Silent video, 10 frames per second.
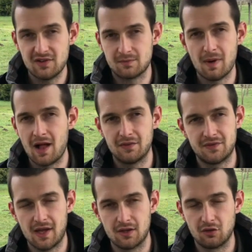small
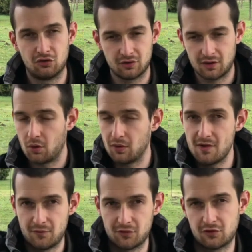thing, shook the whole
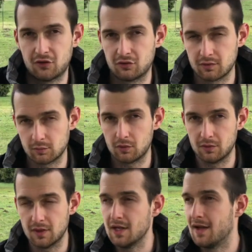infrastructure of the world.